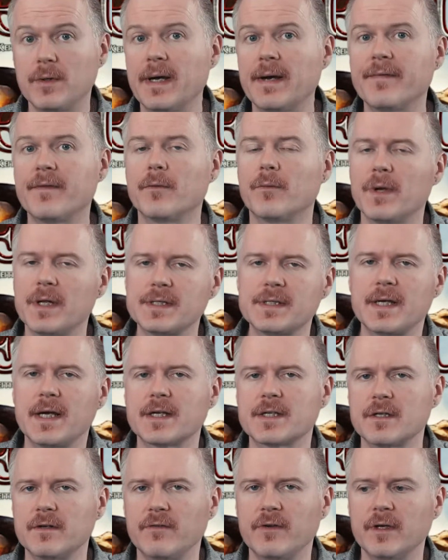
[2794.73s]
have the rest
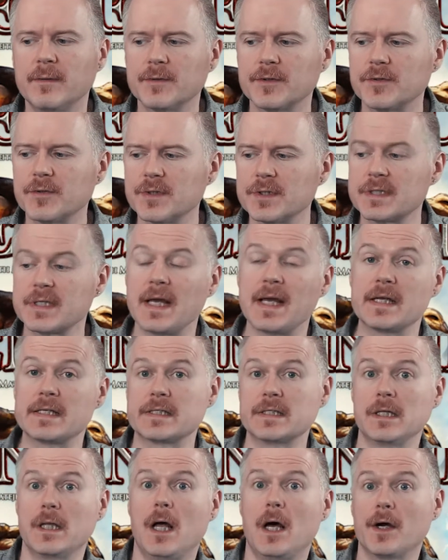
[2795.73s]
action available to us as
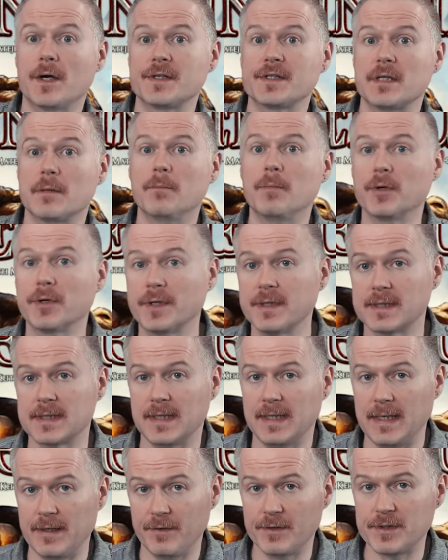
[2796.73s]
long as the book is
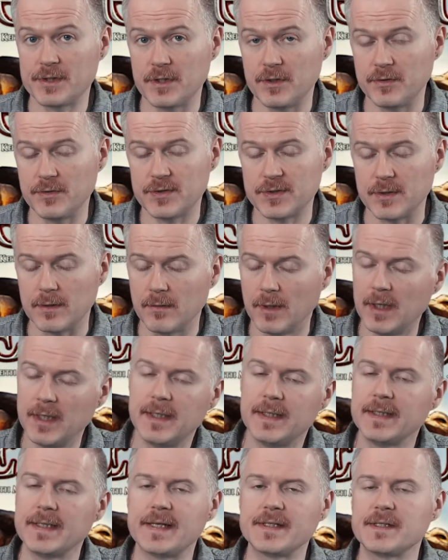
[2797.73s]
allowing us to do so.
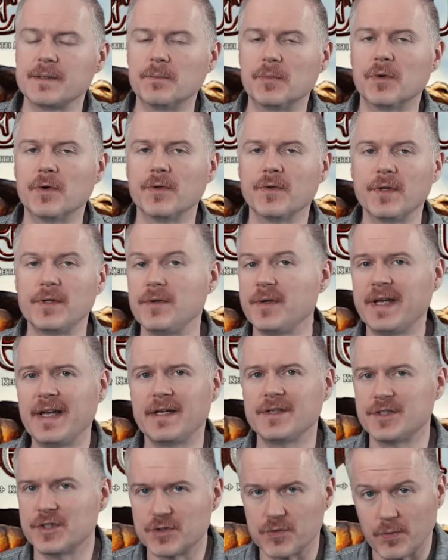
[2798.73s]
That's the important thing. You
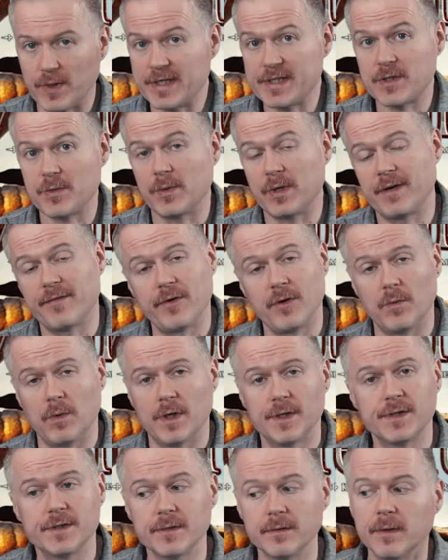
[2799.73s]
can't just rest whenever you
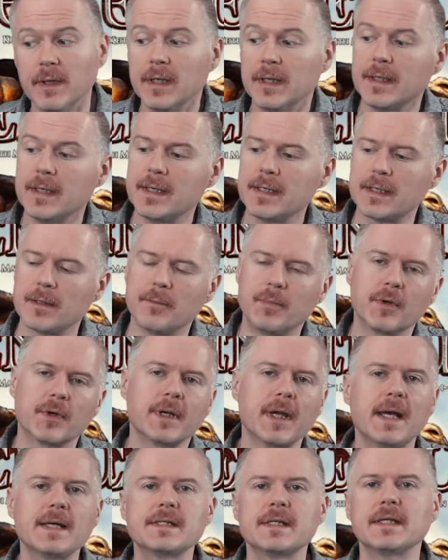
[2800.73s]
want to. The book
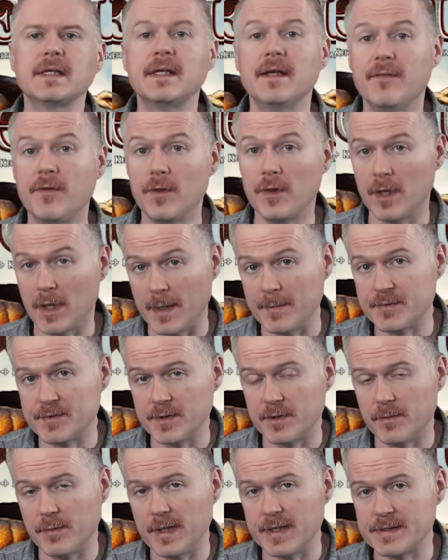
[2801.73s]
has to give you the option
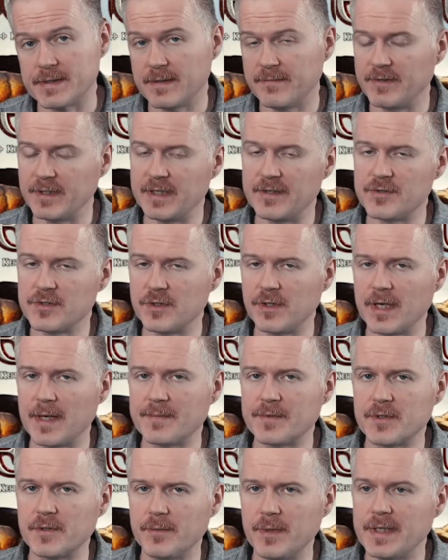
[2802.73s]
to rest. If it gives you the
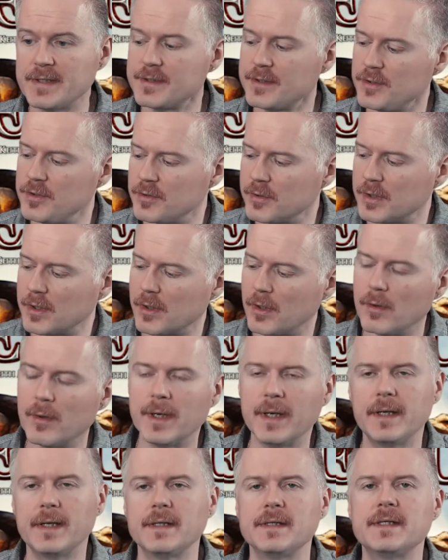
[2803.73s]
option to rest, you can go
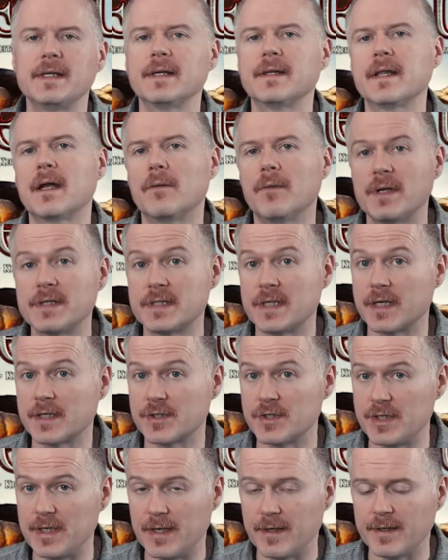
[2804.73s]
ahead and take that rest
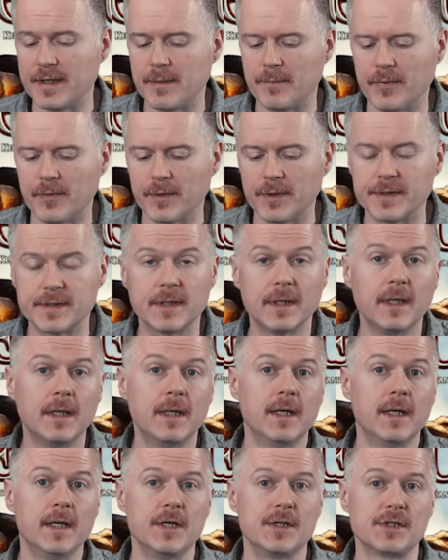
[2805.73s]
action now at that point.
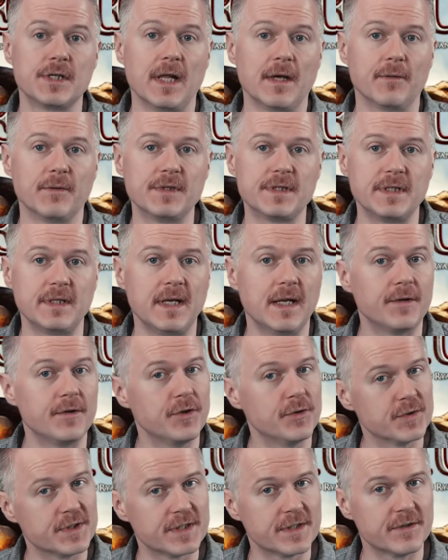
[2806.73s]
So now we've seen how to
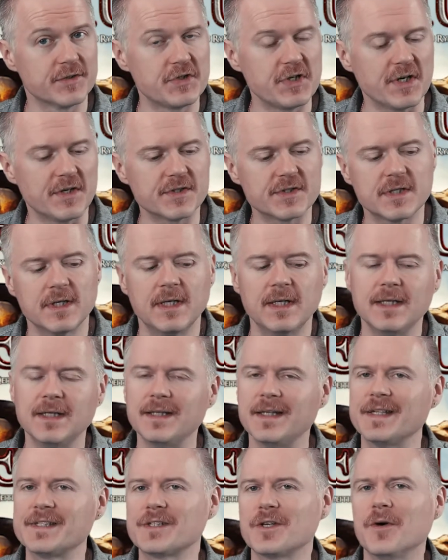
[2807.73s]
do a skill challenge.
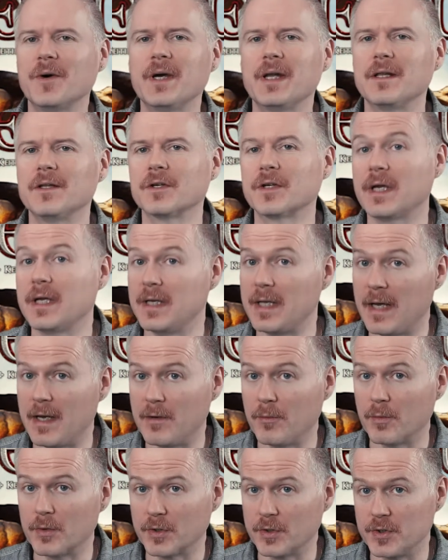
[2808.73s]
Let's go ahead and look at how
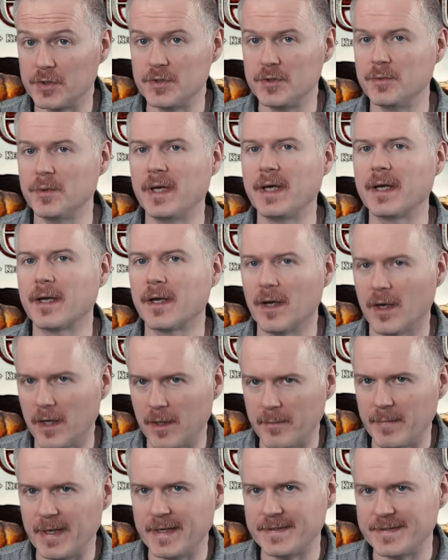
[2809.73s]
we're going to do a
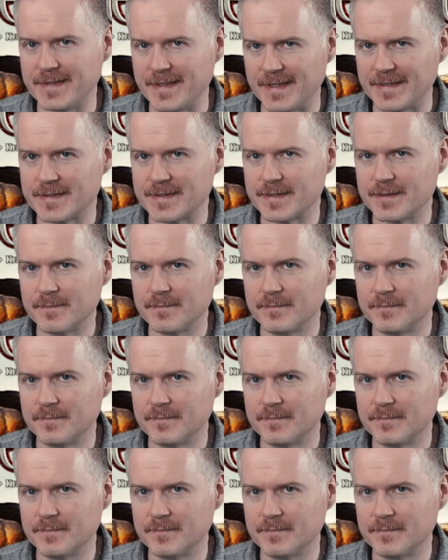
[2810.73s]
combat test.